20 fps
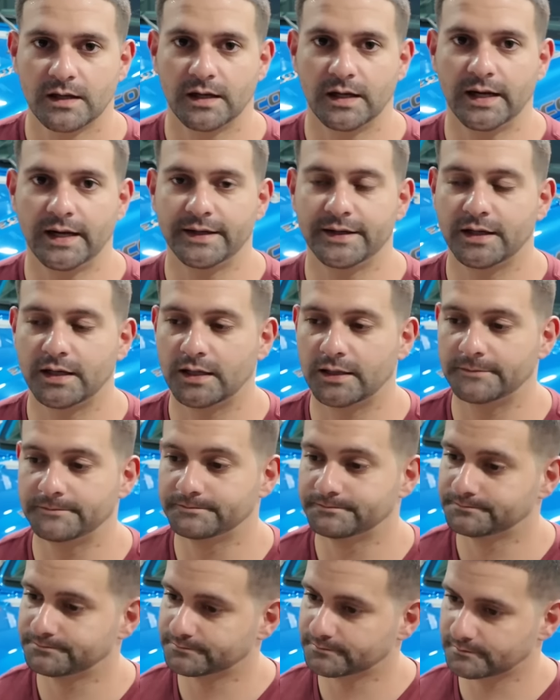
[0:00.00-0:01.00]
And
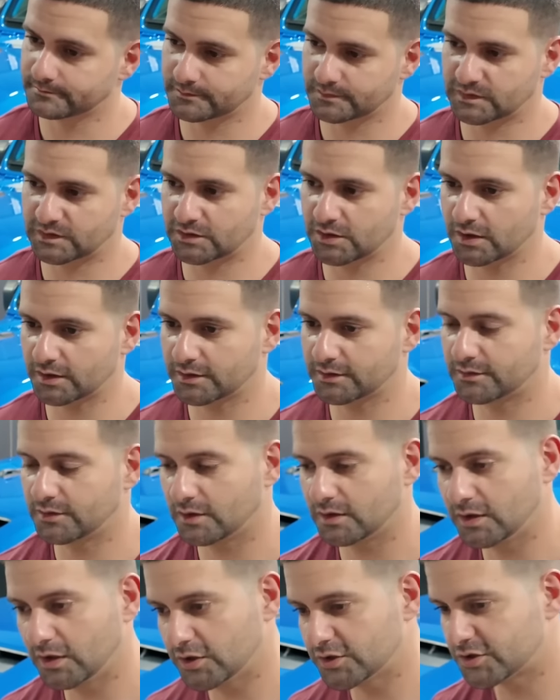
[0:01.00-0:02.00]
took it
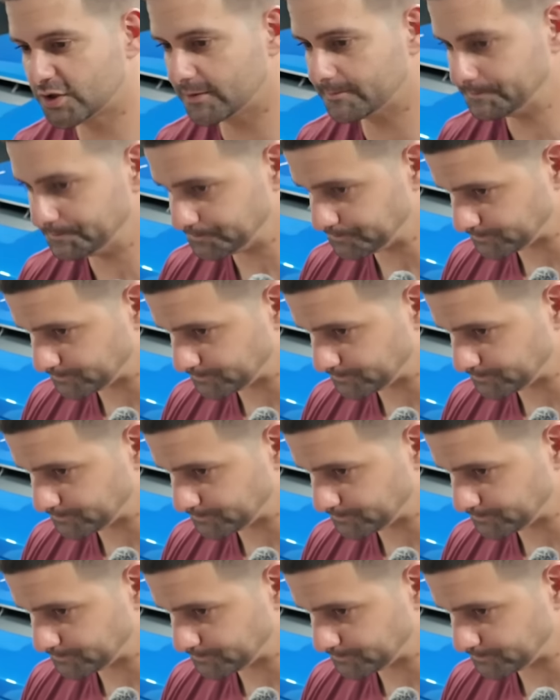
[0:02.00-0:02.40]
to the dealership.